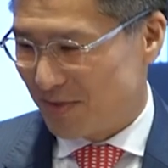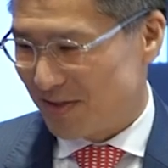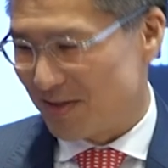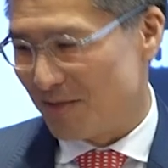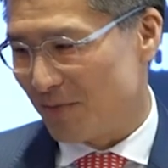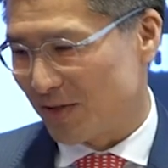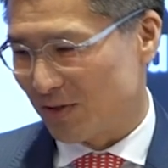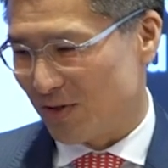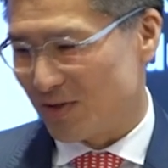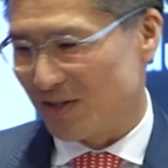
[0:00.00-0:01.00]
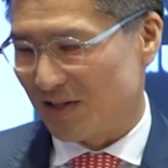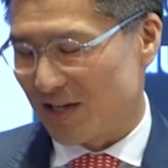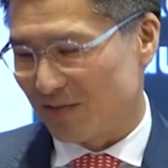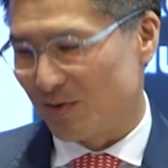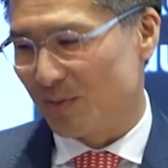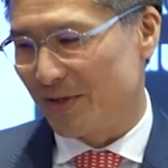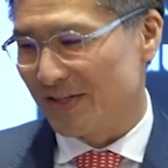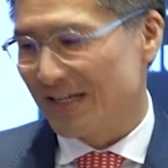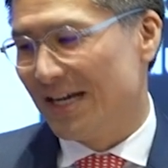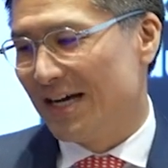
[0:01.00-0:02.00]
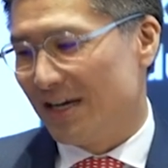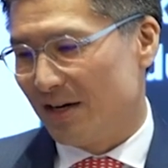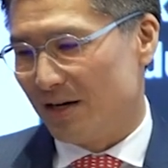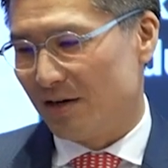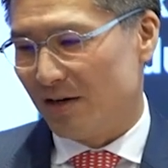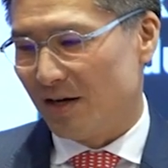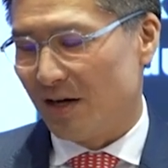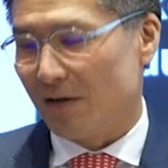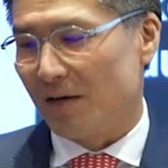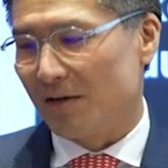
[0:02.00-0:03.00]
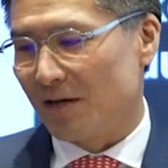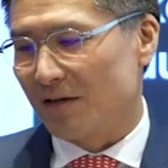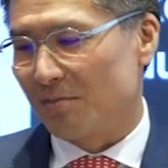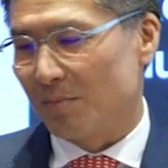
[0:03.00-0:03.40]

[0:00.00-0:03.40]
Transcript: See a big surge in the last few months. I